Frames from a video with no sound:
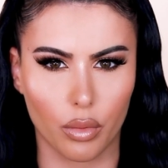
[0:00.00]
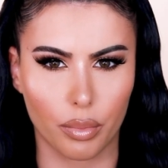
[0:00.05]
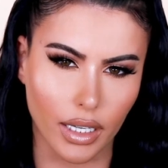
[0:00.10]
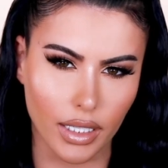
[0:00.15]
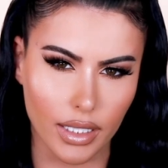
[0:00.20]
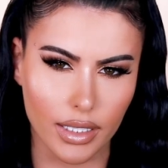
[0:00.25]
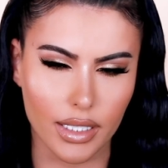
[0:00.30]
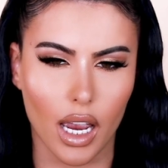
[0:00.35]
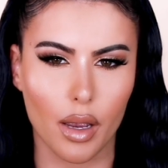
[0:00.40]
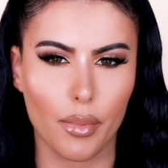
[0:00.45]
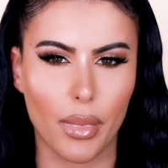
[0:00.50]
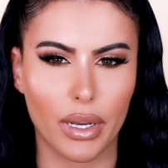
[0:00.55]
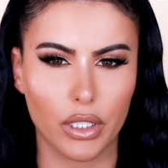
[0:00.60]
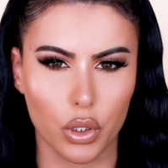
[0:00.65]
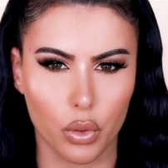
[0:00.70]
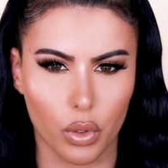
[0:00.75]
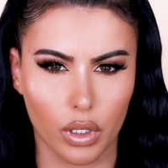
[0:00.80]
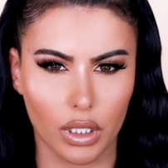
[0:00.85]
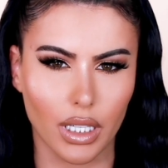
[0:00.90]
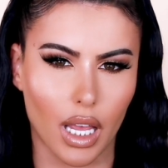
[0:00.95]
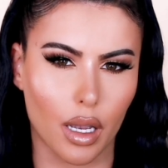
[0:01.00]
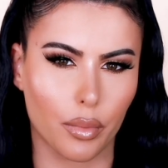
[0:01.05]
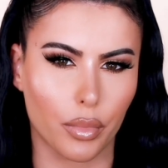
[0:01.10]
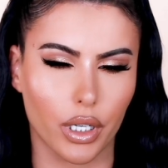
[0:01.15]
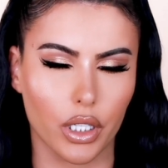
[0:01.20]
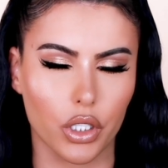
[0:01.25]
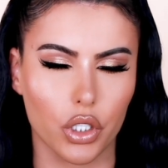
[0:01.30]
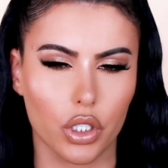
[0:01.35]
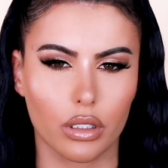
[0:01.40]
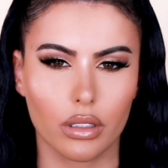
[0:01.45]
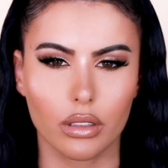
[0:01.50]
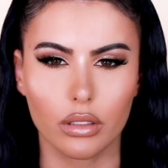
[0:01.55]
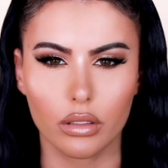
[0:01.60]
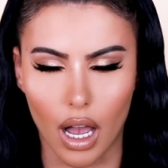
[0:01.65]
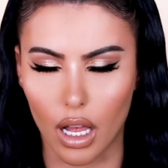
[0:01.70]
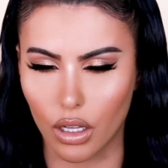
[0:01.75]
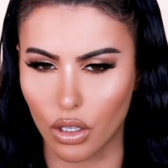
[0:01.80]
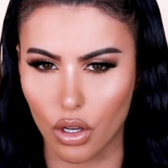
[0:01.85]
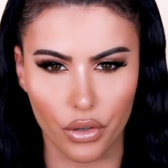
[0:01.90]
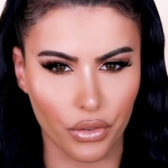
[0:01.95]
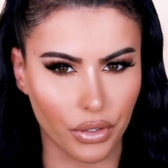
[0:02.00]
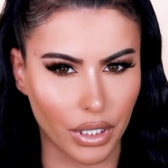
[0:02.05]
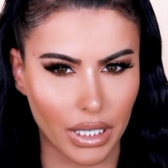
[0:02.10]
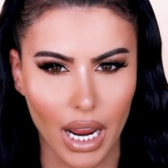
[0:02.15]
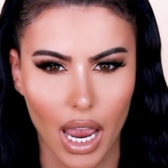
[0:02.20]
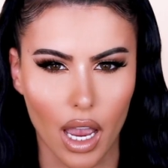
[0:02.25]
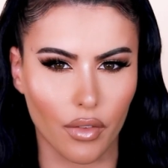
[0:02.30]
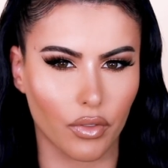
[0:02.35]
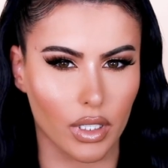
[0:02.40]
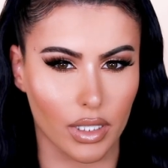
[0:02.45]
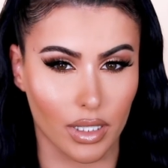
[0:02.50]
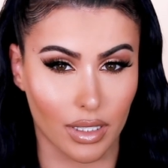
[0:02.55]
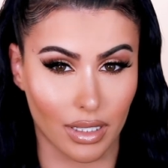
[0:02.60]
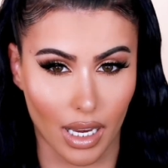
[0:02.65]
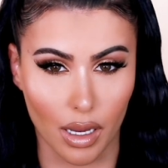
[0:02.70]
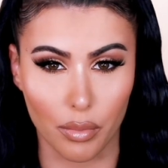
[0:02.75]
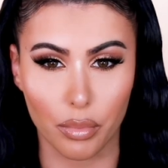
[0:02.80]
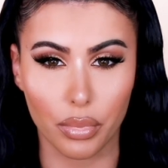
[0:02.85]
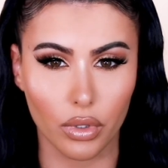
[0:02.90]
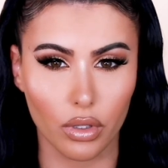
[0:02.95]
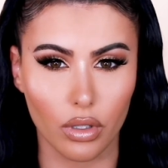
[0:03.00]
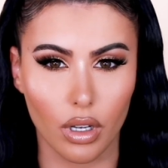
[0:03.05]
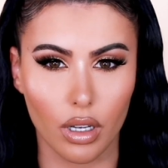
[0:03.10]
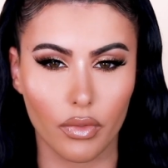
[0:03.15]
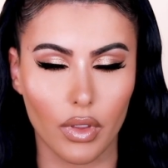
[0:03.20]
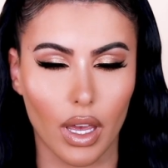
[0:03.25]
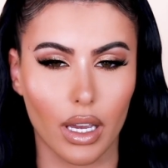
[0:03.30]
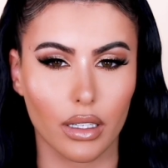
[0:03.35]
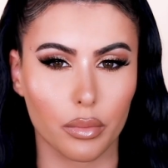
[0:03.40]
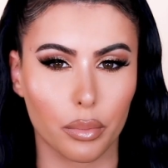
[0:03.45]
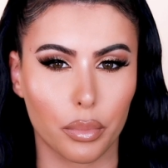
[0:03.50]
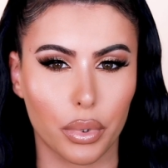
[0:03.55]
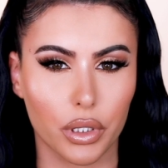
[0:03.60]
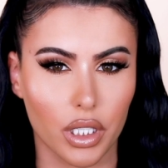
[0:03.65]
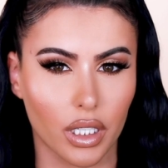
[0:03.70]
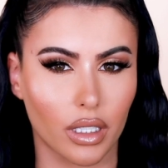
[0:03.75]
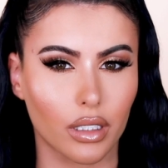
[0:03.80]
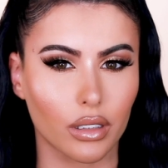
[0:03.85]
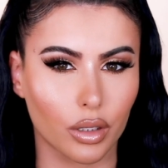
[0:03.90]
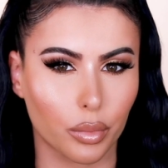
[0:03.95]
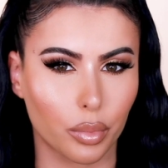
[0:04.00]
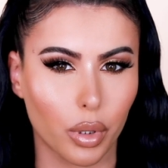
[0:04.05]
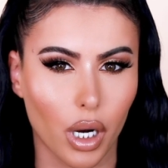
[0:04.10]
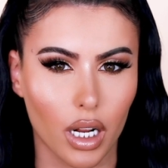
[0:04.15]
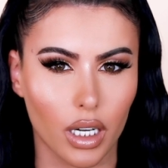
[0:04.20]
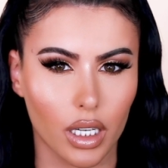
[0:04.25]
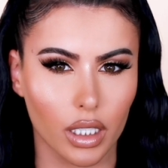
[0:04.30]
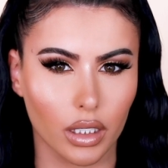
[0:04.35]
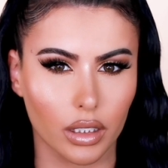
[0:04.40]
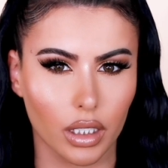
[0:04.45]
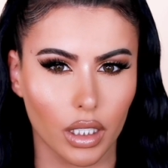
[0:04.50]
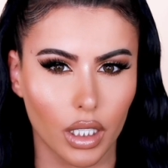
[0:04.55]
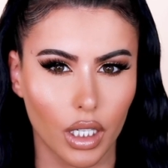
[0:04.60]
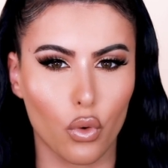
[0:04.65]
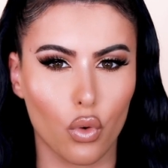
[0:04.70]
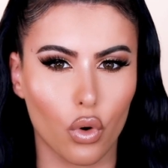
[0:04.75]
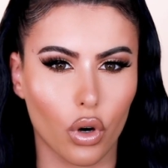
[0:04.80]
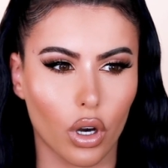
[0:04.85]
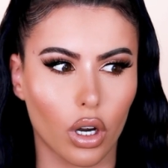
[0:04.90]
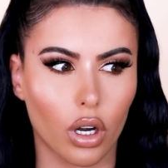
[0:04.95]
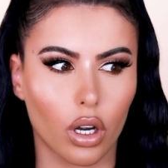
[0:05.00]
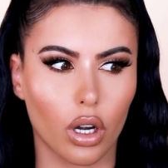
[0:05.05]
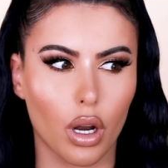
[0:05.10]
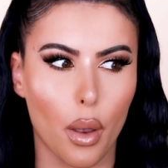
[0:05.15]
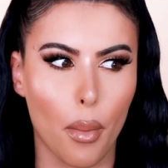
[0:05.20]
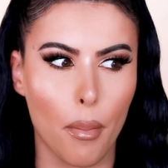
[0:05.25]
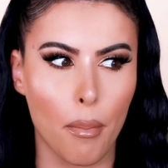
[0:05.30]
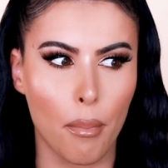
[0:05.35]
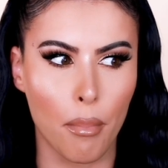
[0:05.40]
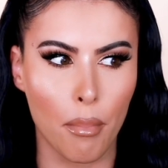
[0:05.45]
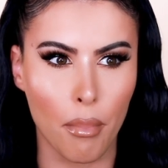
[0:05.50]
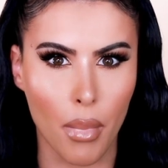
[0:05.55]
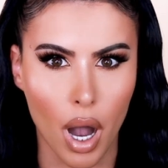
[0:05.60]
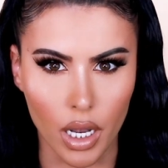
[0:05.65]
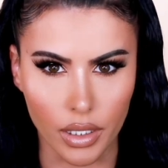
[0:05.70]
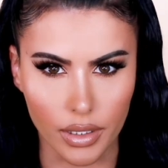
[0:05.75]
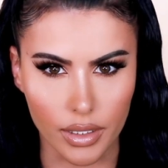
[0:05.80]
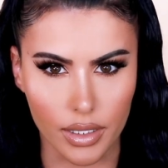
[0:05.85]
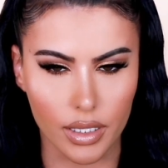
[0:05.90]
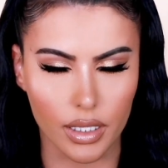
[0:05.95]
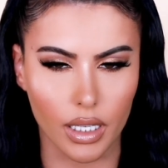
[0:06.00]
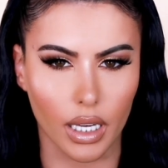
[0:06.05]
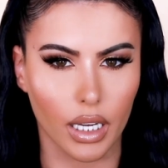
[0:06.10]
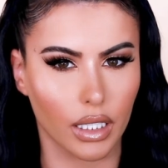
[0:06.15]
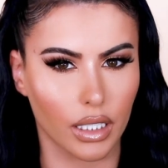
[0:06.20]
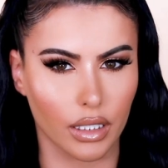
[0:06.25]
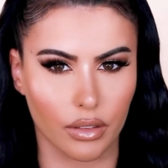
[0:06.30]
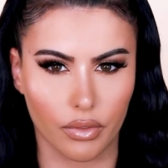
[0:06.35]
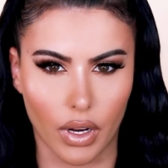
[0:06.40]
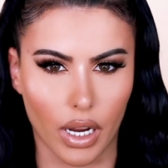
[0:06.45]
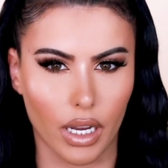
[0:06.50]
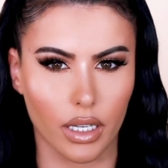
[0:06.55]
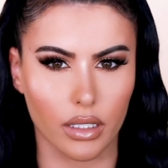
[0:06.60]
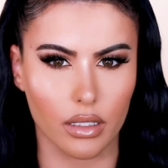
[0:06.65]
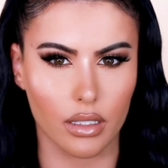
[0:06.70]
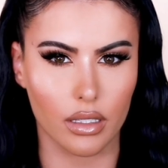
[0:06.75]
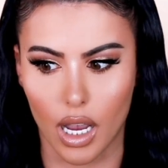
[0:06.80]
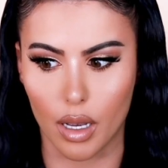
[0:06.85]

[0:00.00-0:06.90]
Anytime I do a collaboration, I'll already have the sample of that particular product for months in advance.